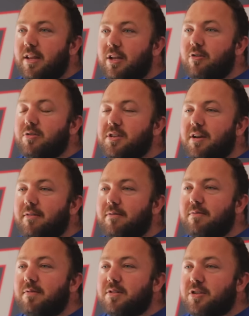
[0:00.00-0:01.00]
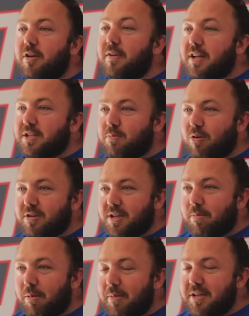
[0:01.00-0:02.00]
the use of Soviet sports
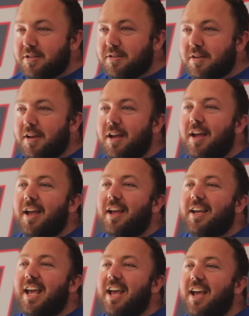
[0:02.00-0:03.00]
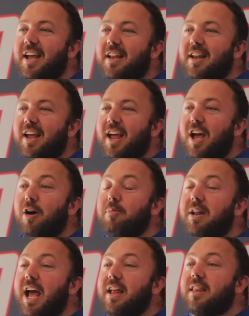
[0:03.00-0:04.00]
supplements can help
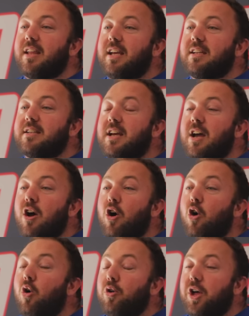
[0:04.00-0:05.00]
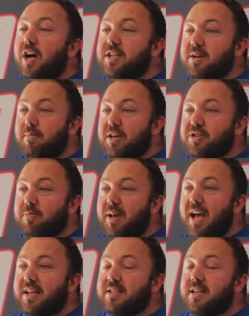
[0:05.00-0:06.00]
an athlete hold to muscle
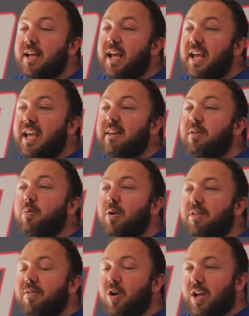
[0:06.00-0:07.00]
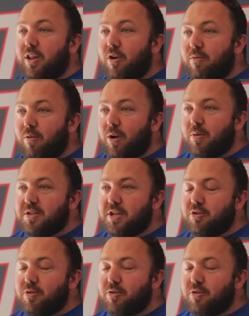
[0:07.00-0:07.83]
mass even with very low frequency